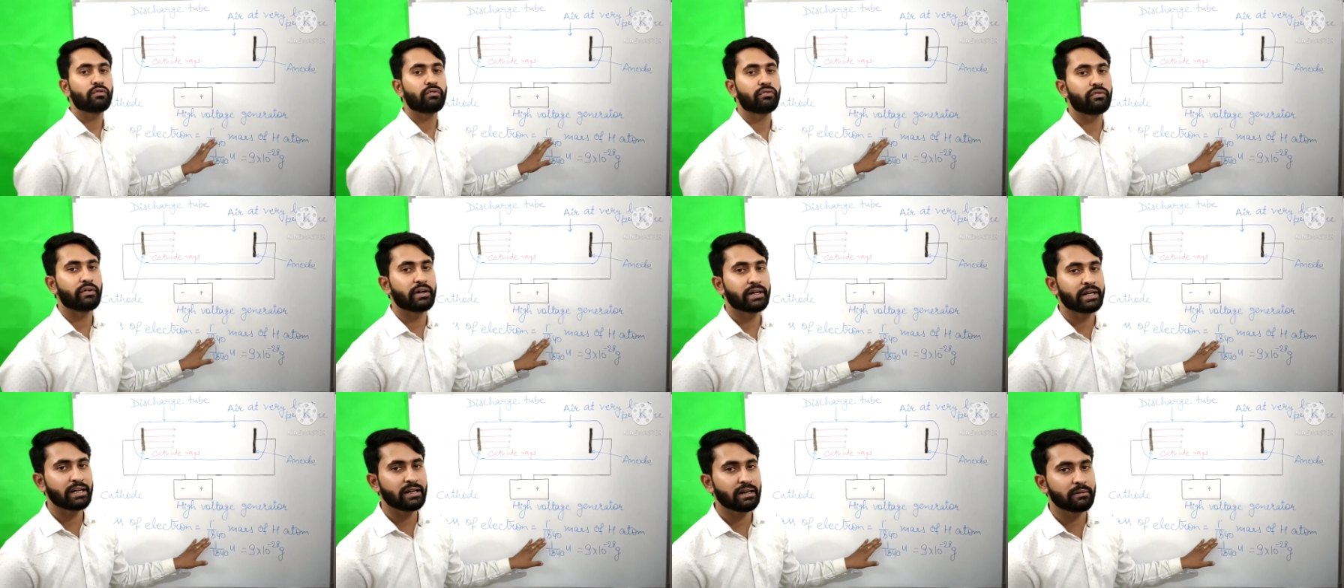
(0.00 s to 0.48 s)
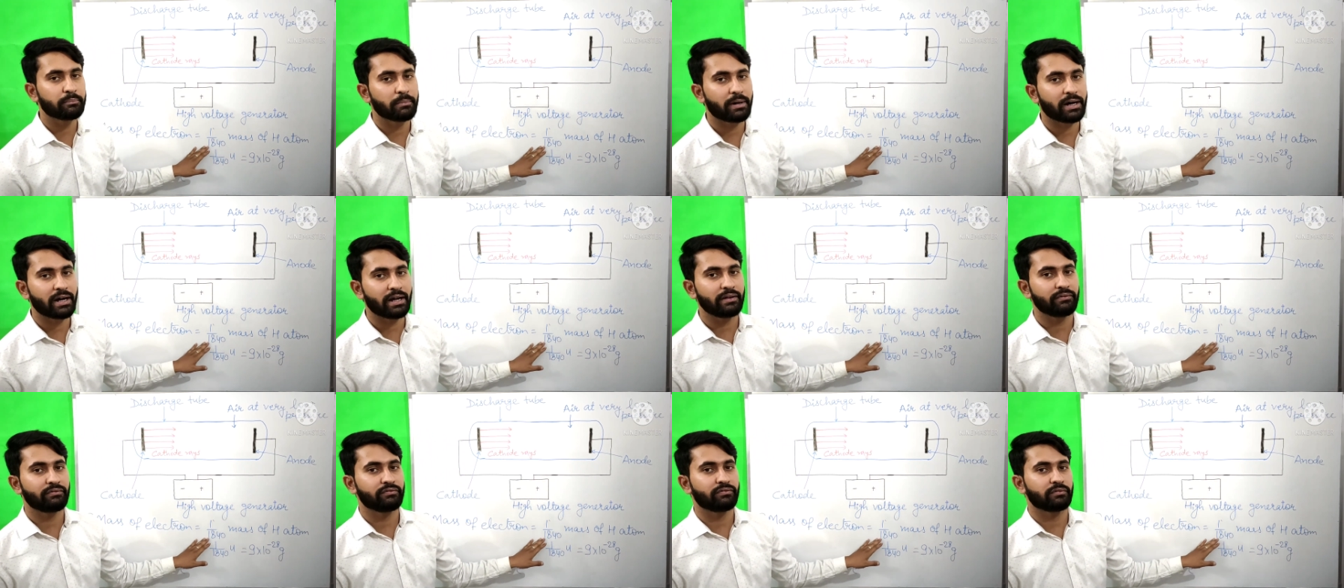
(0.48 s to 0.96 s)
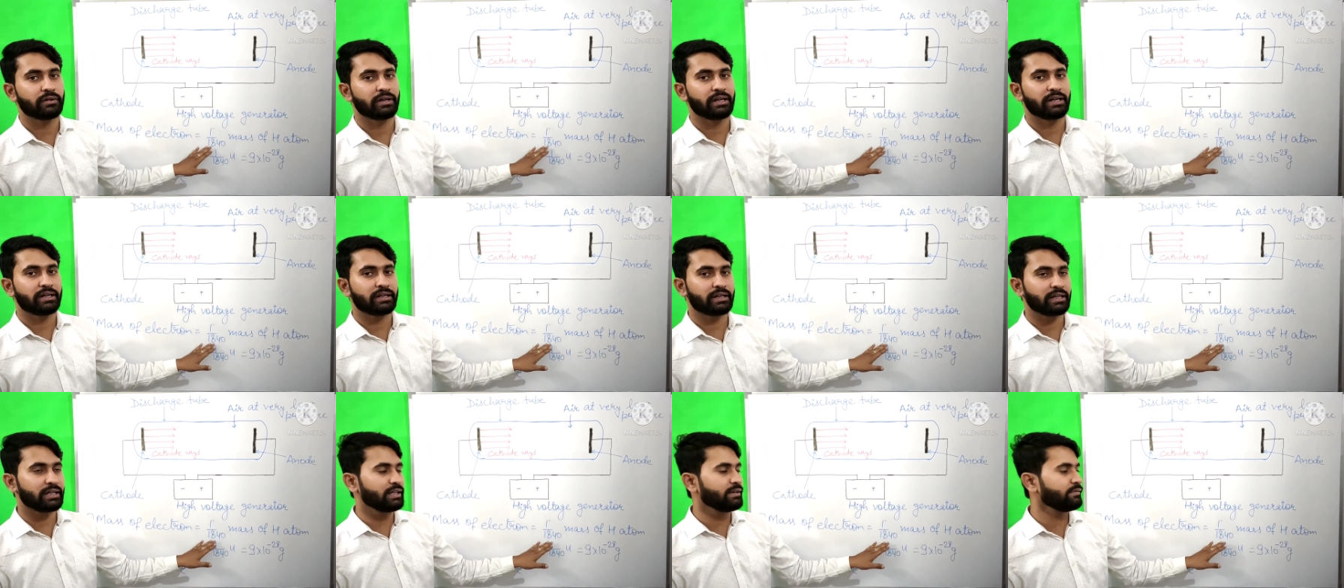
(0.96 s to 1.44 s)
1 by
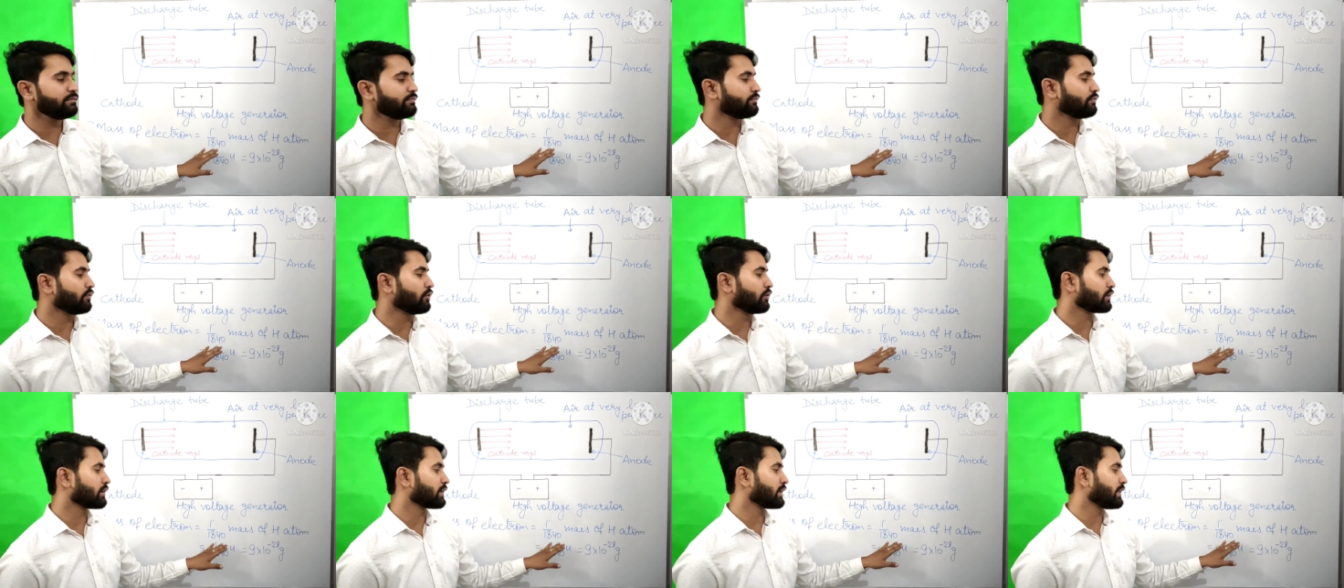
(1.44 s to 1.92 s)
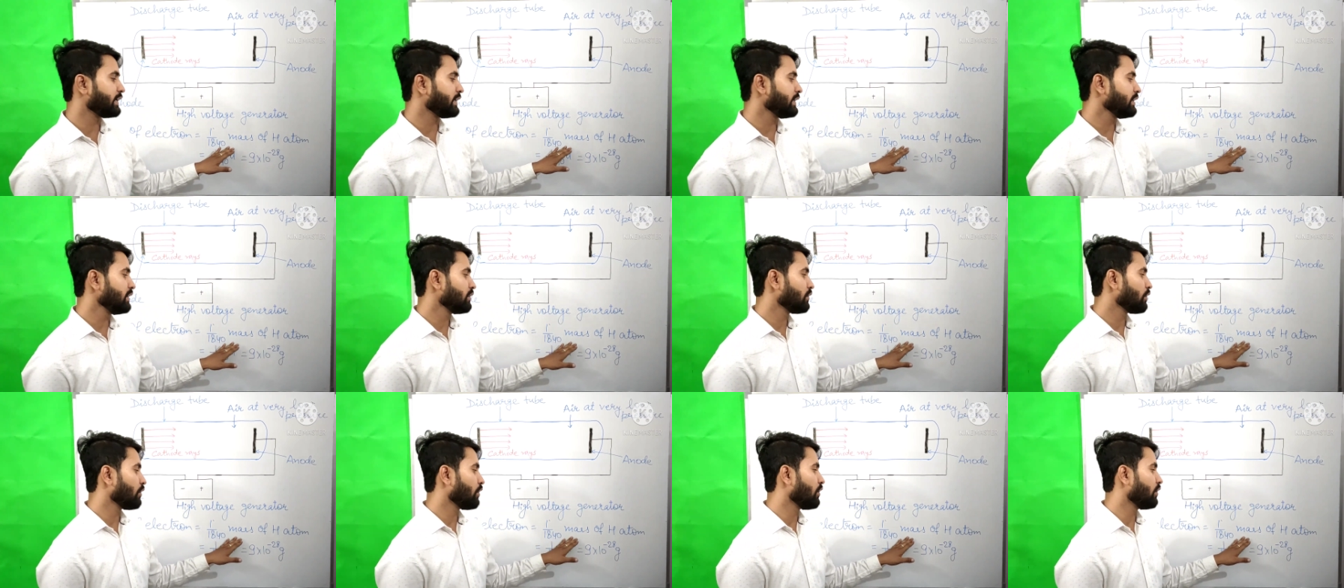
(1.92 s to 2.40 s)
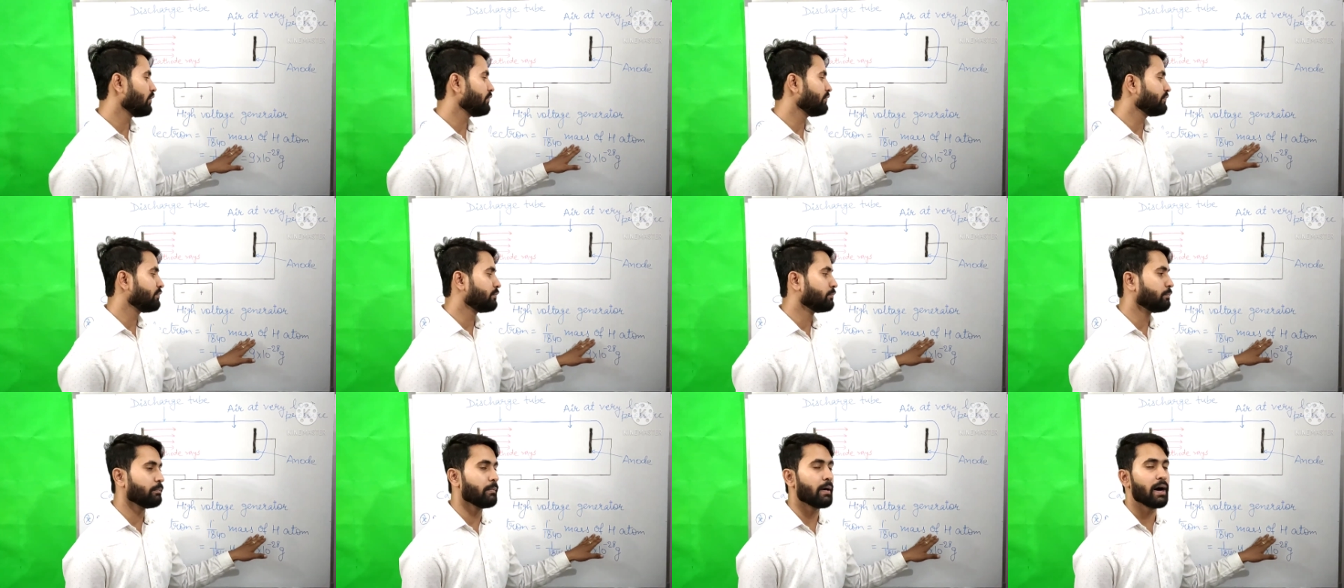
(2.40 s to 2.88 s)
1840
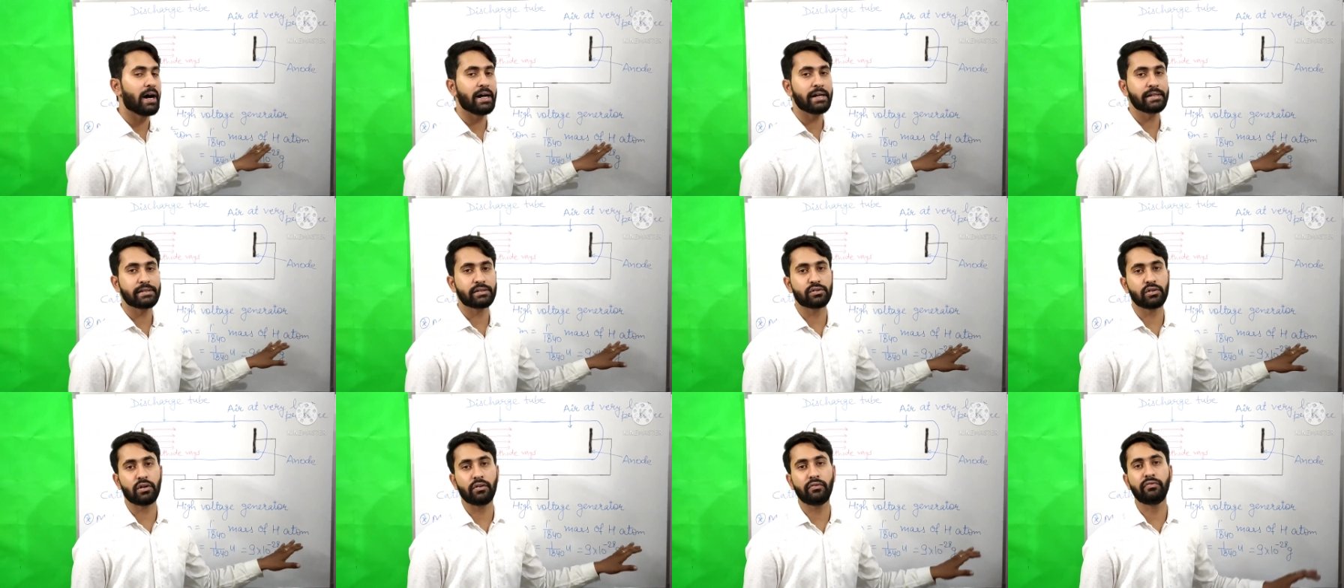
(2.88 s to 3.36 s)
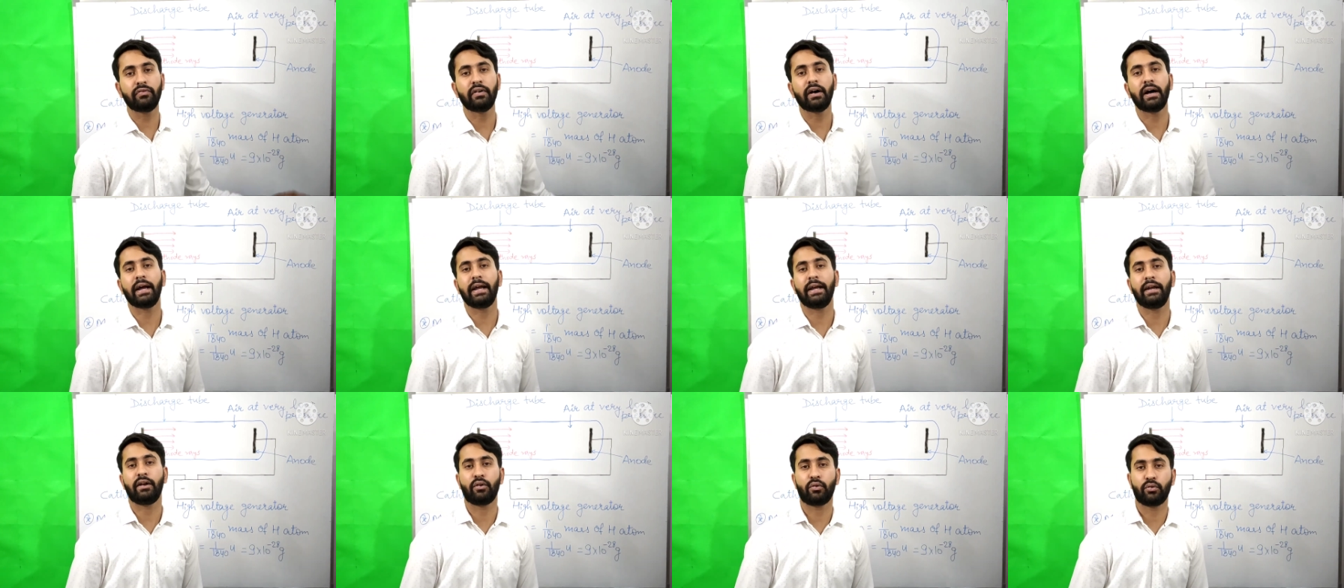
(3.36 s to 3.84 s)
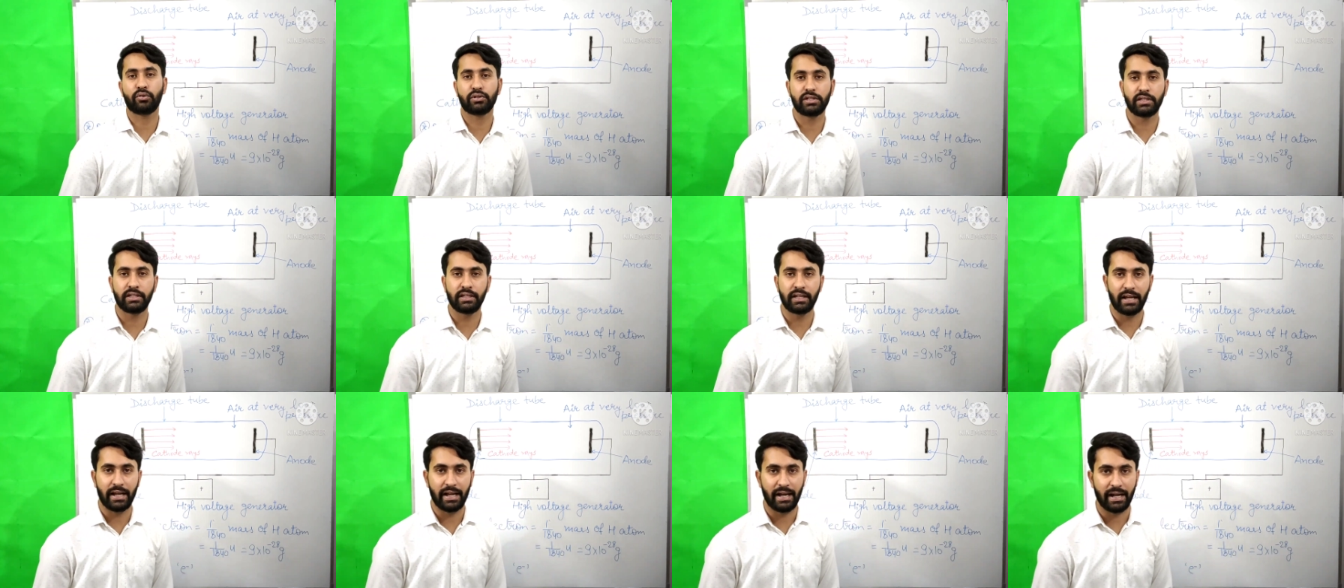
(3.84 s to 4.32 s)
of mass of
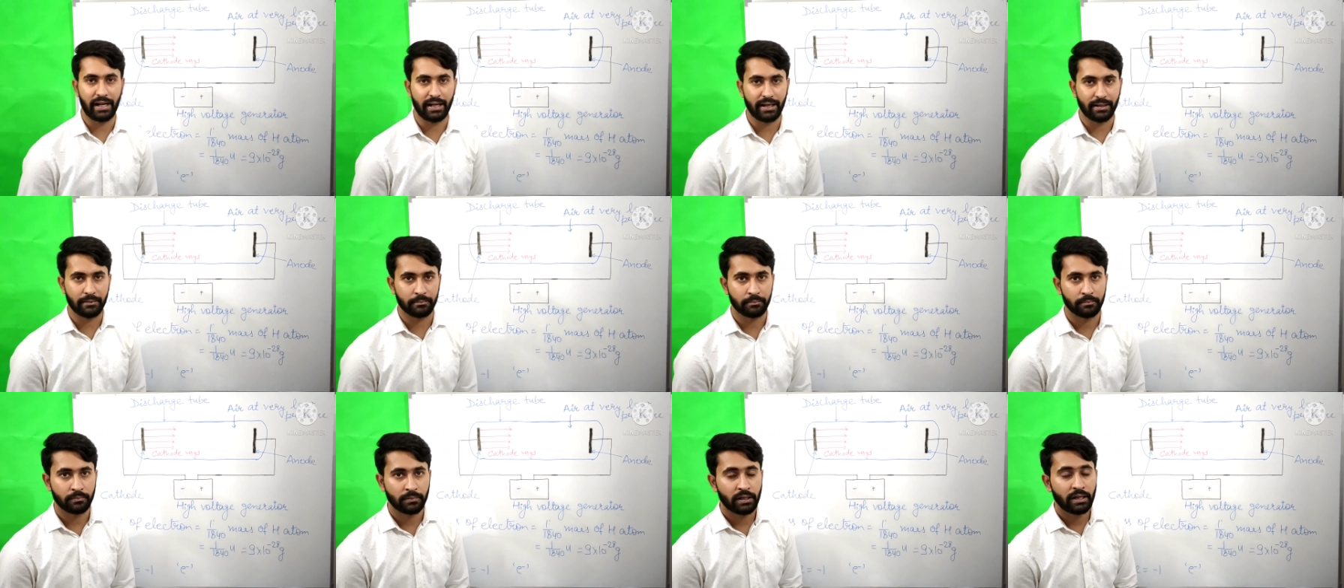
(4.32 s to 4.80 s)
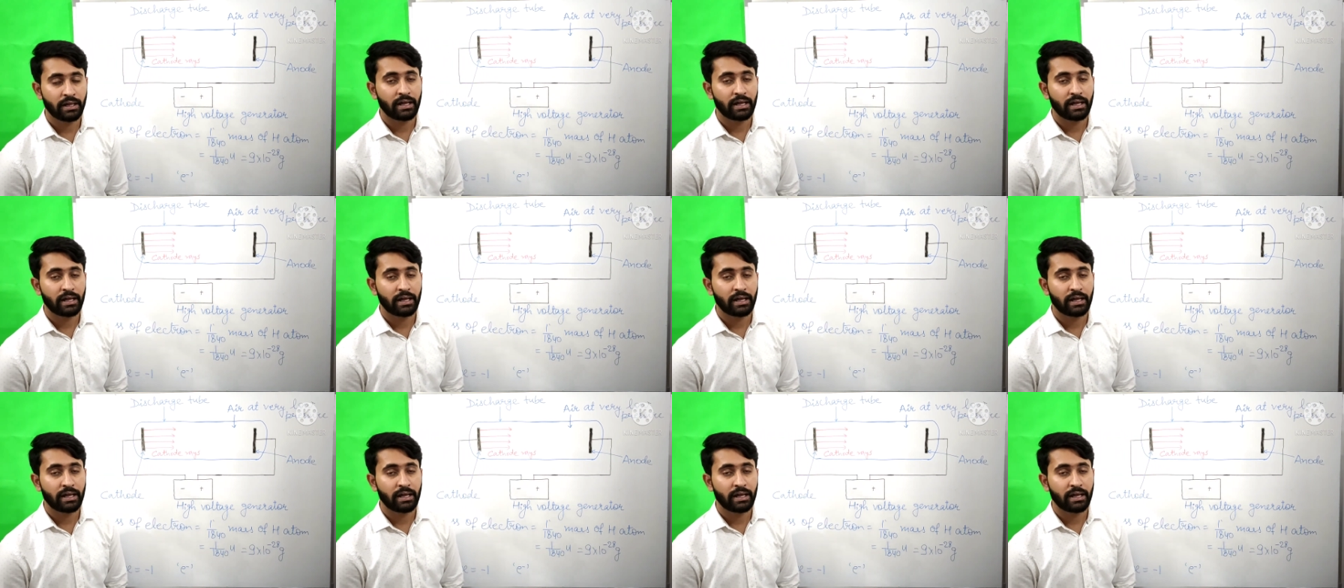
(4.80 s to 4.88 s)
hydrogen atom,